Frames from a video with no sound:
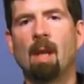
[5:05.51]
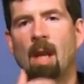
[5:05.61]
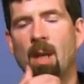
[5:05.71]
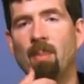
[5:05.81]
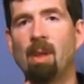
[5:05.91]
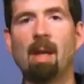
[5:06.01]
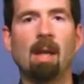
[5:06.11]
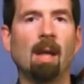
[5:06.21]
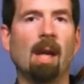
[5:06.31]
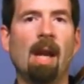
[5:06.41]
And I could
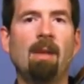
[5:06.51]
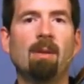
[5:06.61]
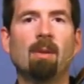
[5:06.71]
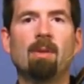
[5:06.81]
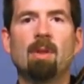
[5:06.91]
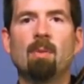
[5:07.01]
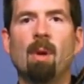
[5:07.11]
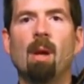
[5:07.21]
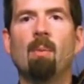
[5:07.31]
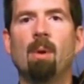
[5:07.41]
play eighth notes as
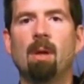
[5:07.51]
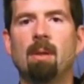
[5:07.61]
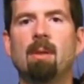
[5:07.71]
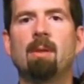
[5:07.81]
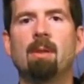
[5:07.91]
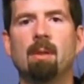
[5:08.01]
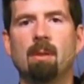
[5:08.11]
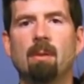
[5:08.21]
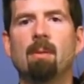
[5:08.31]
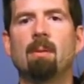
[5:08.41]
well. 1,
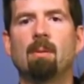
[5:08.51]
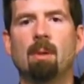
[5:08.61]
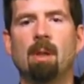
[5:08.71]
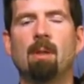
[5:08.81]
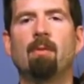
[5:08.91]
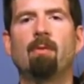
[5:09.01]
2, 3,